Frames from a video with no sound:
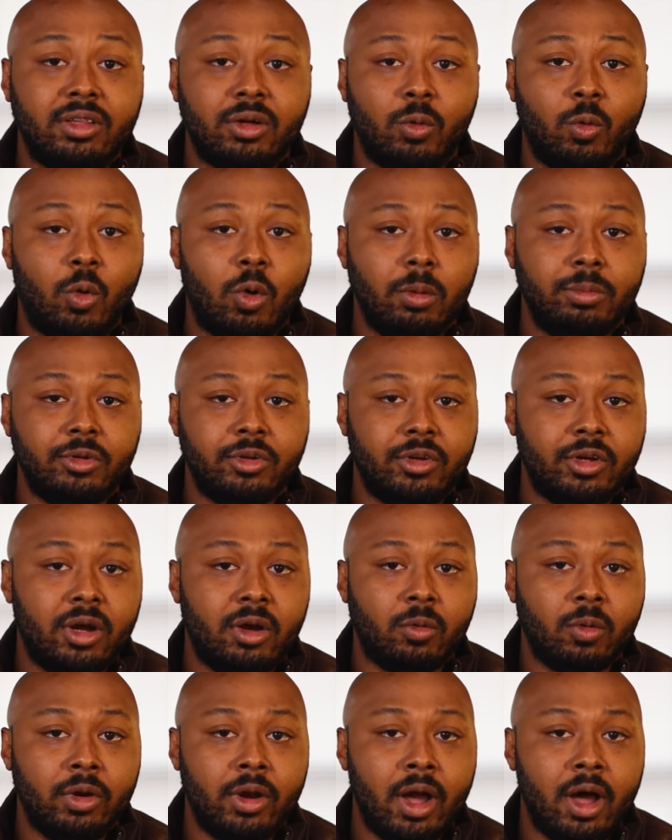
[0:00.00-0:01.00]
the Warped
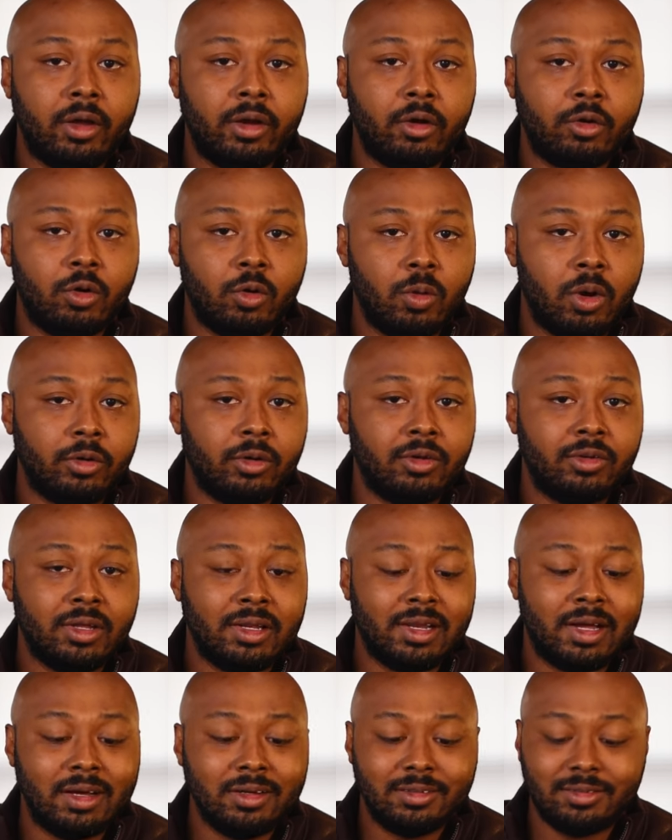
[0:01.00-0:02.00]
Don Reynaldo Corona
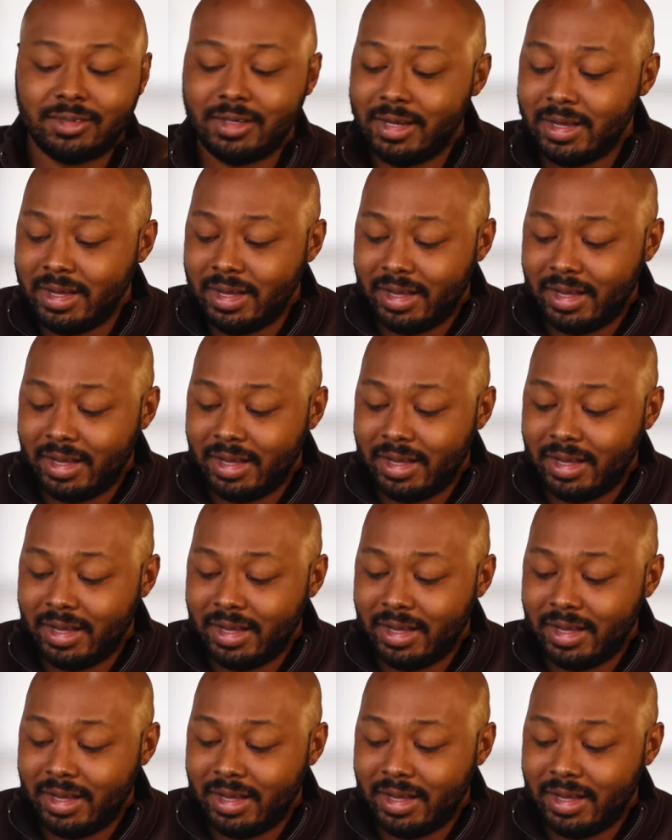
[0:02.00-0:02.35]
Deluxe,